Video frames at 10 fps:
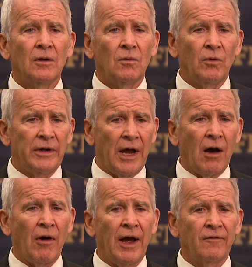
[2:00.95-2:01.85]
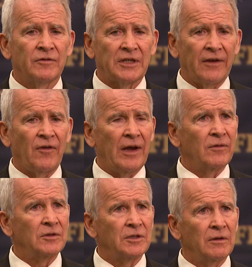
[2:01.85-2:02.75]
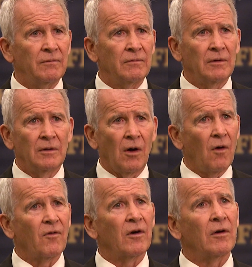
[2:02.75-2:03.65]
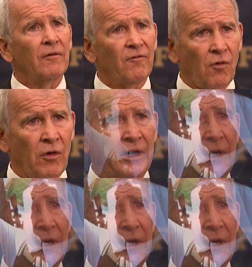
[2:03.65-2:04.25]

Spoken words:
we now have safe havens in over 40